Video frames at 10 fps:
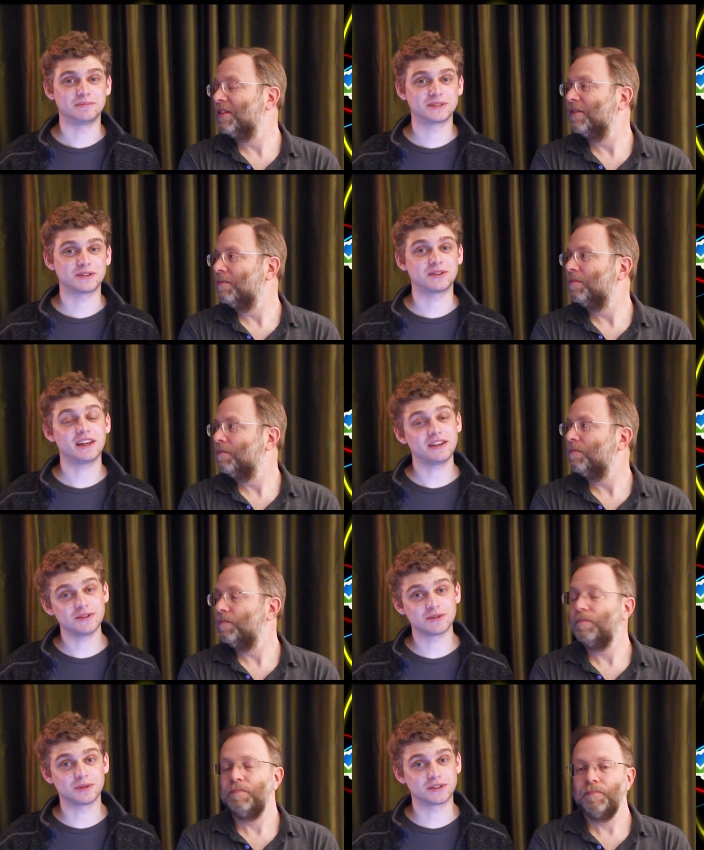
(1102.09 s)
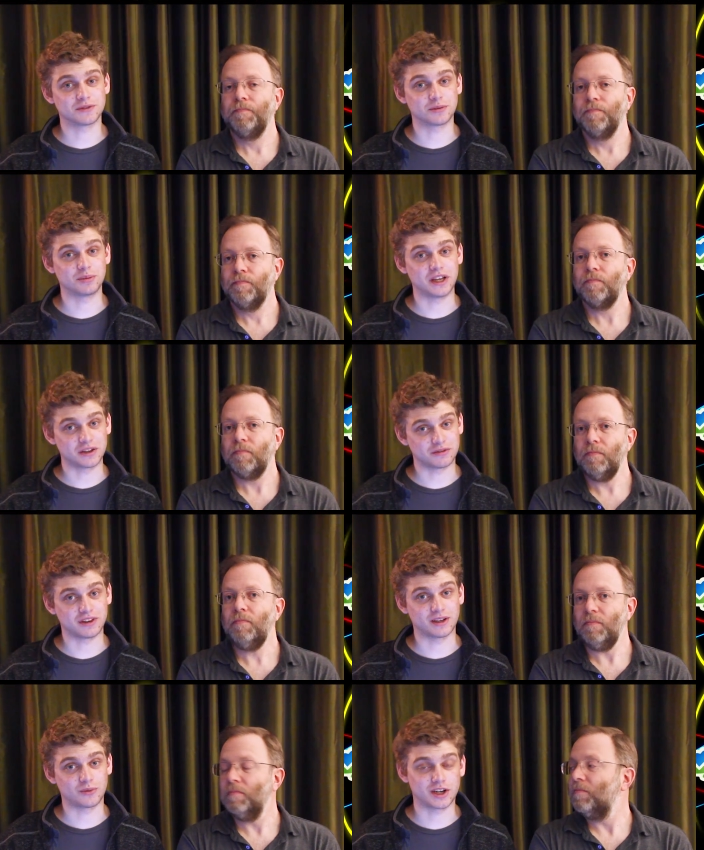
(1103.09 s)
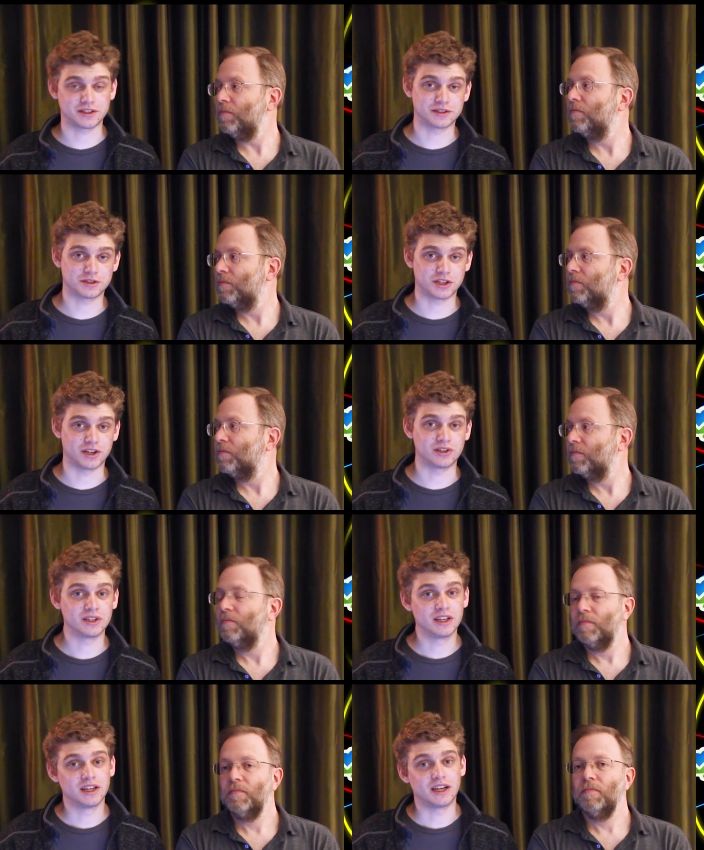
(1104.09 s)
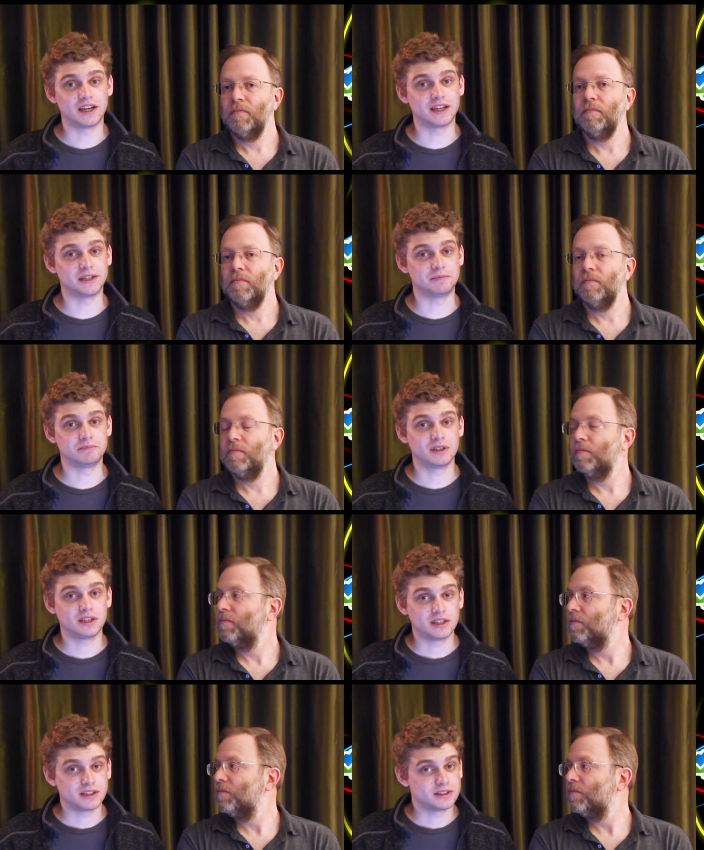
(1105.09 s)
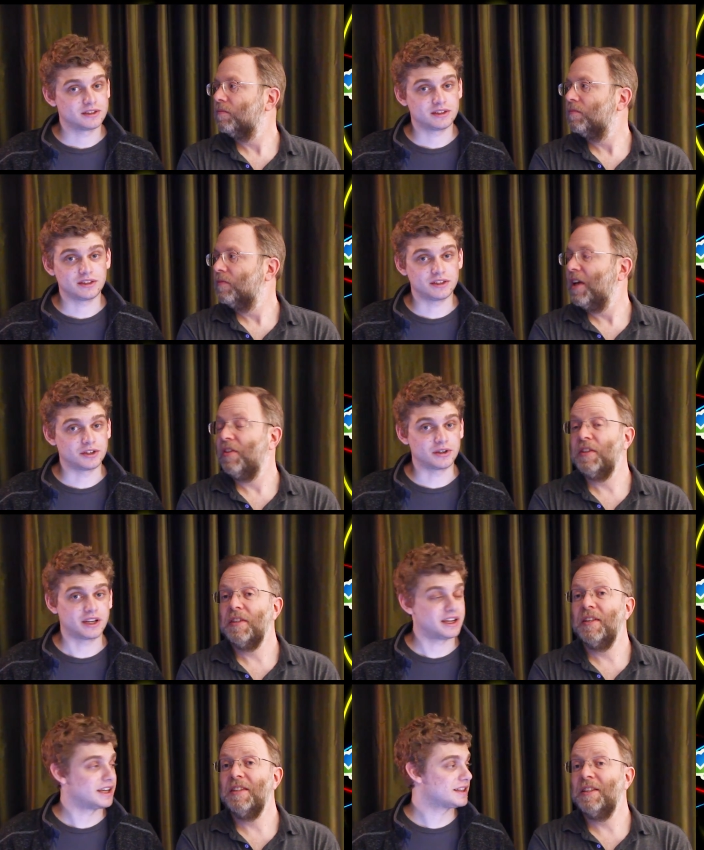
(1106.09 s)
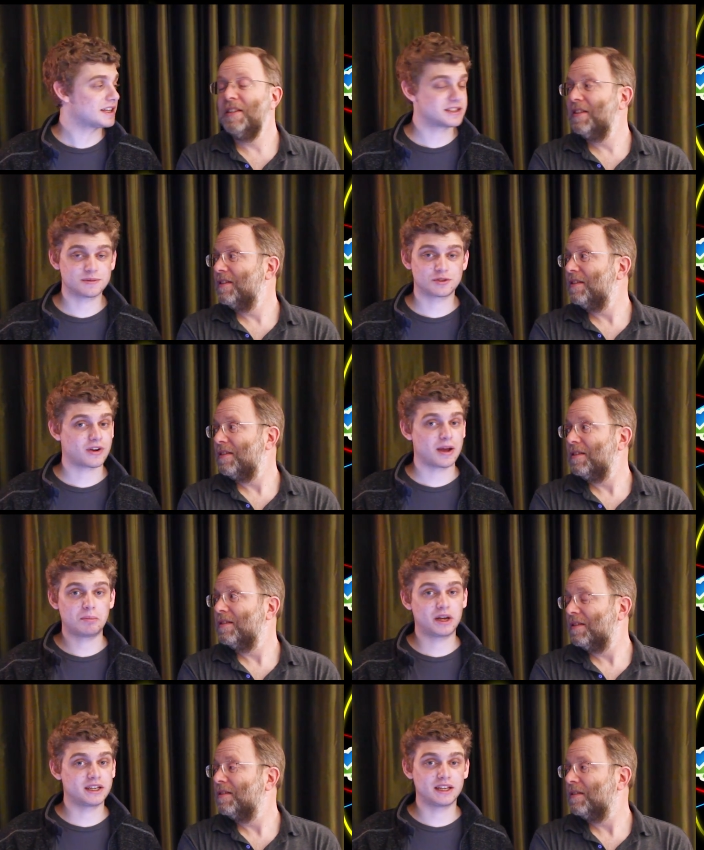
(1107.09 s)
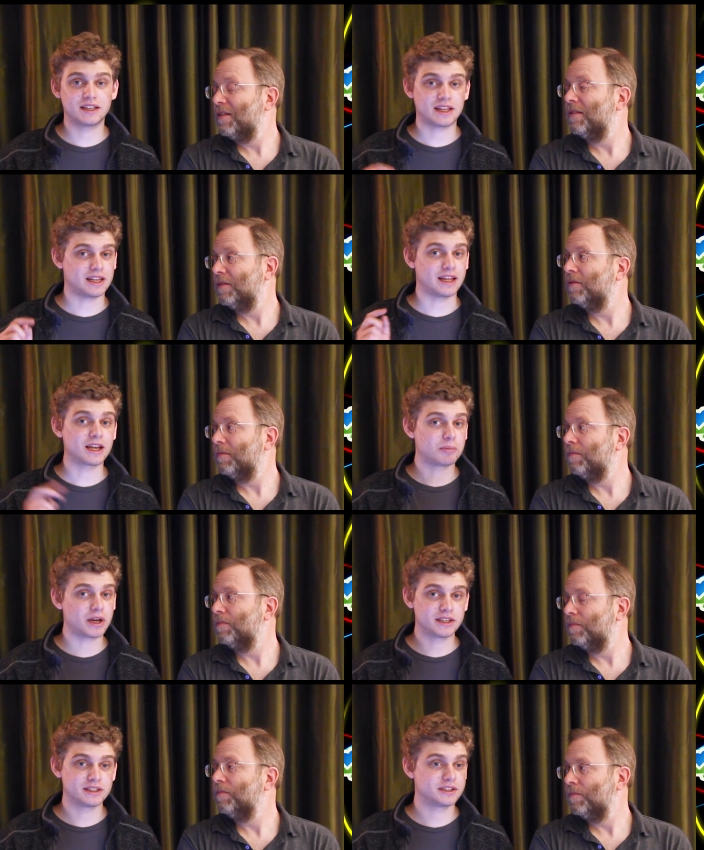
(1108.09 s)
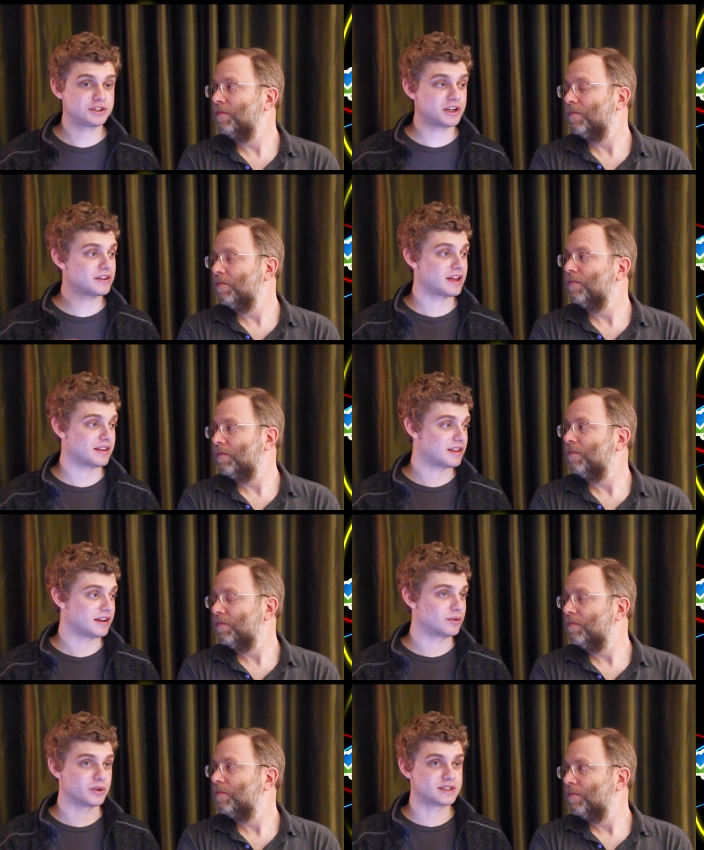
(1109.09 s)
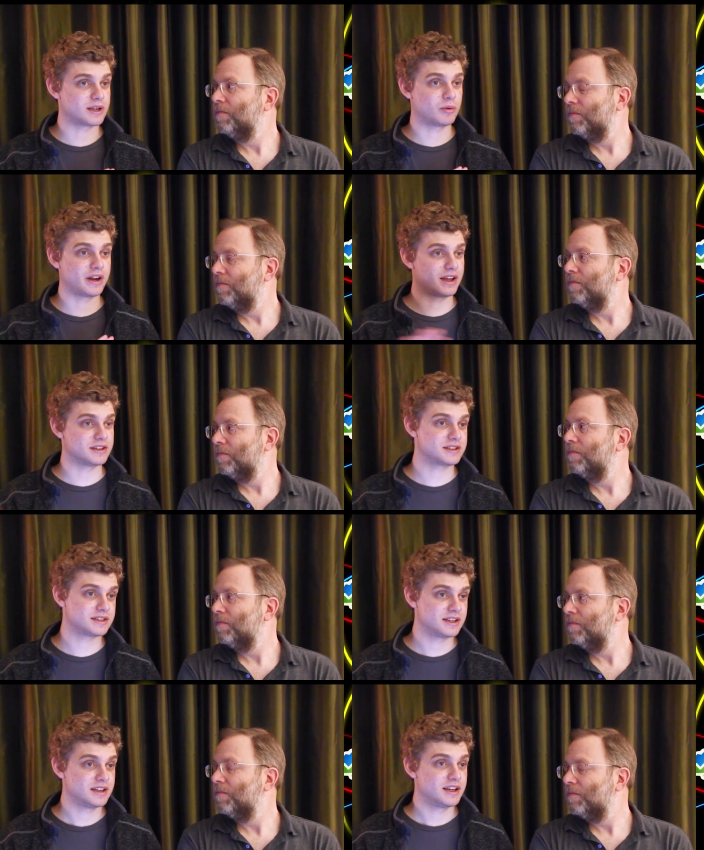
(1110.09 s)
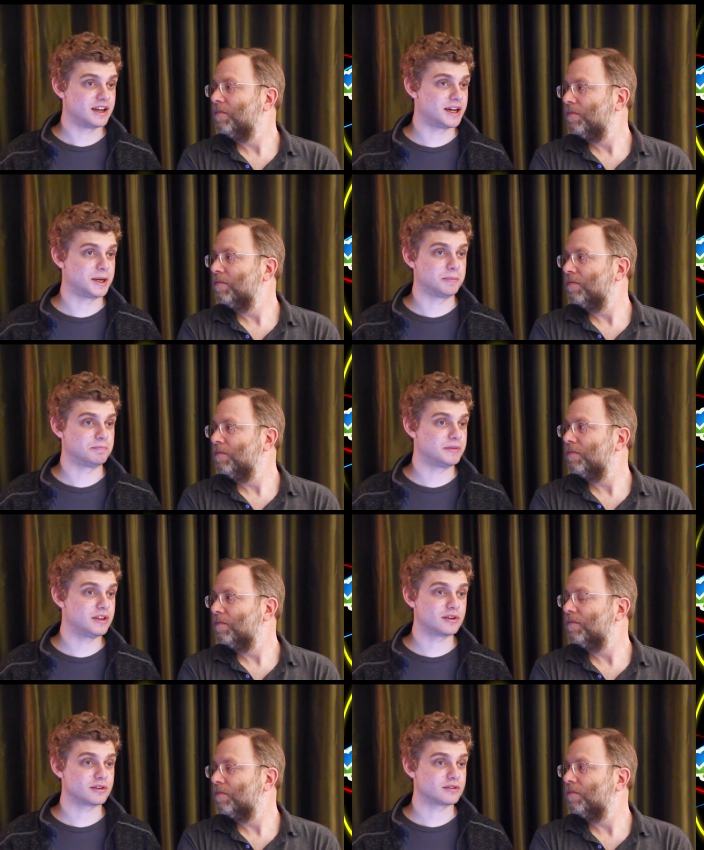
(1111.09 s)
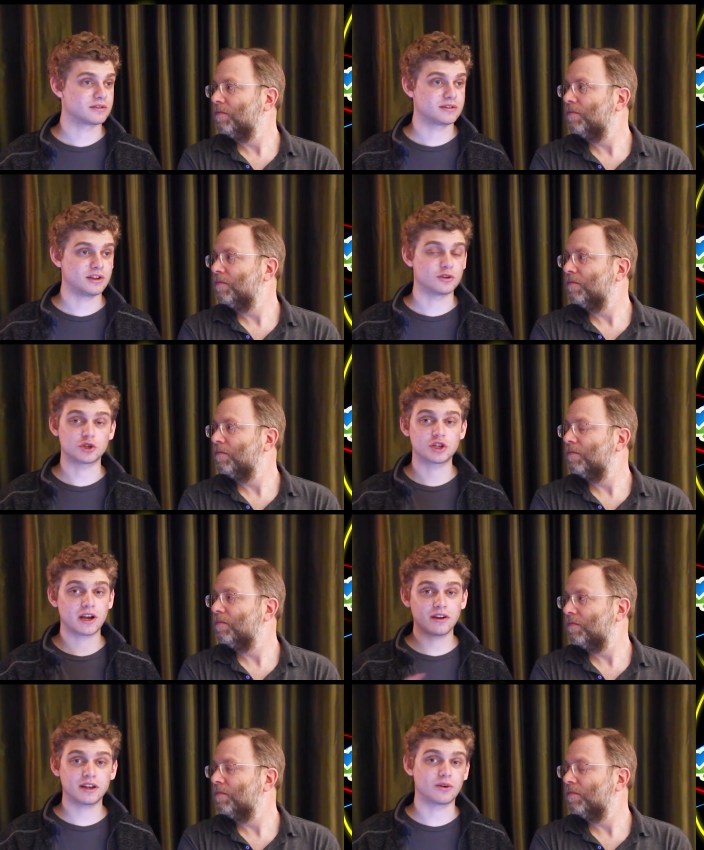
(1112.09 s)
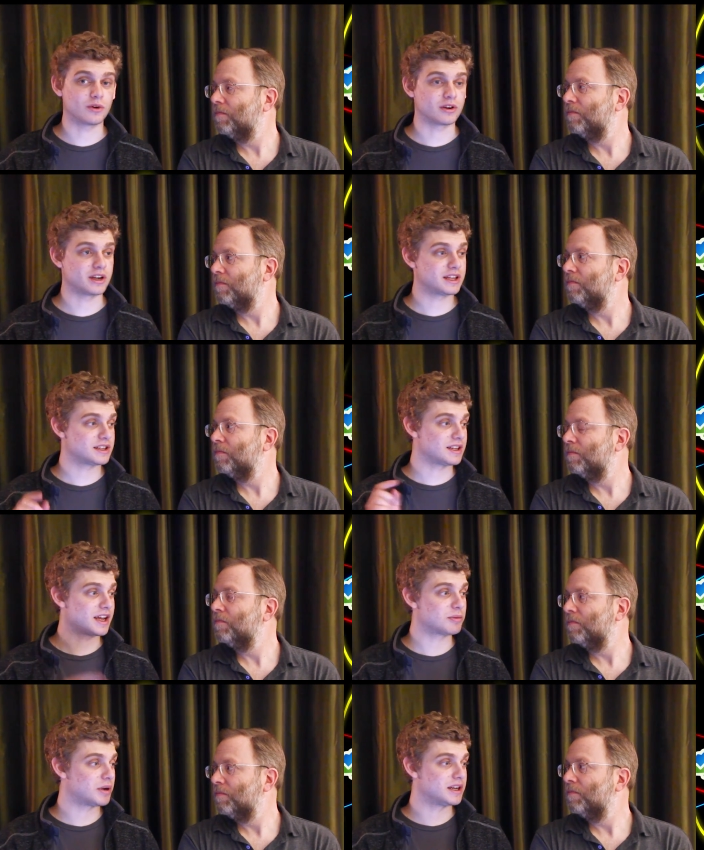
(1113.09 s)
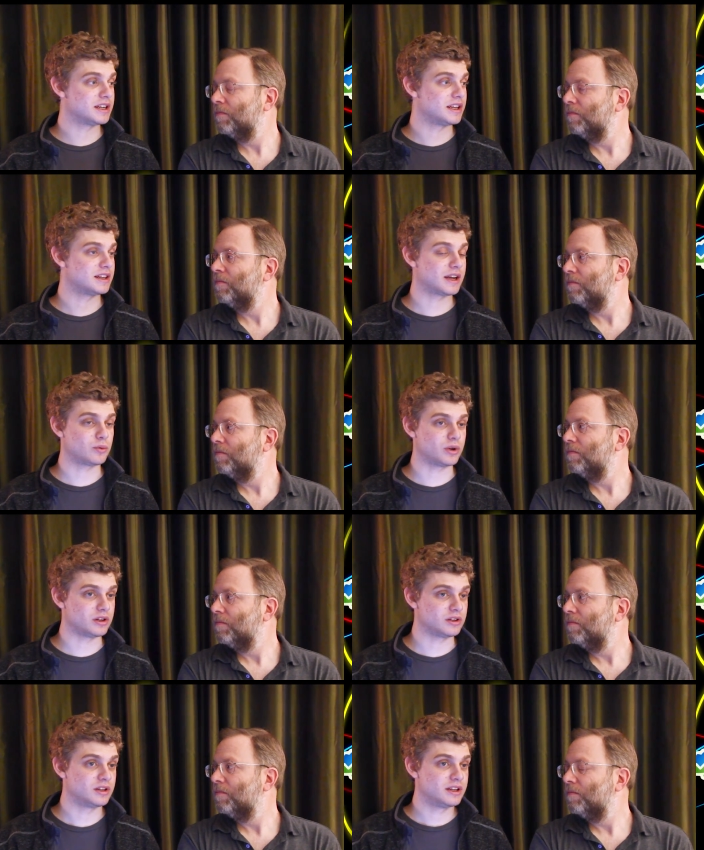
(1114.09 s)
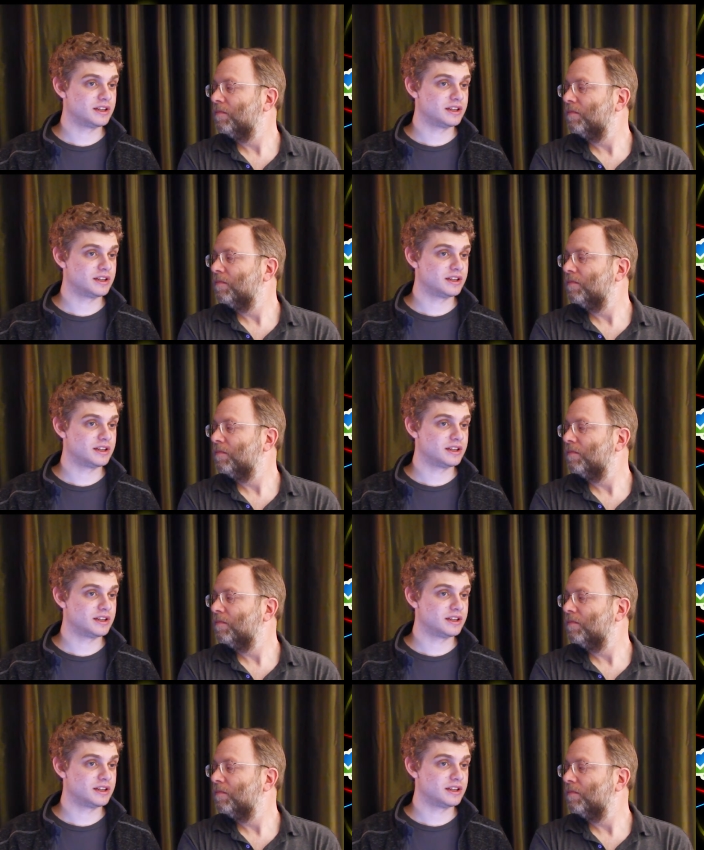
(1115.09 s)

Speaker 1: So thank you so much for being a fan, watching the show. Yeah, hit that subscribe button, hit that like button, share that thing with someone else. Either share it or hit the like button, and that will